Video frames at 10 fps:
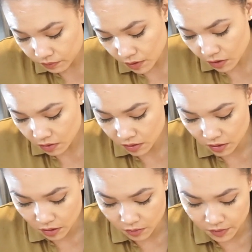
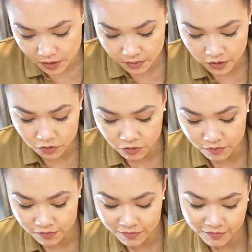Another piece of mushroom,
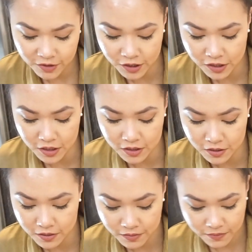just
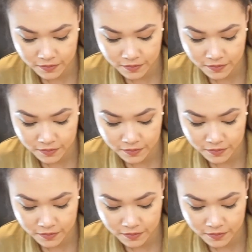cause.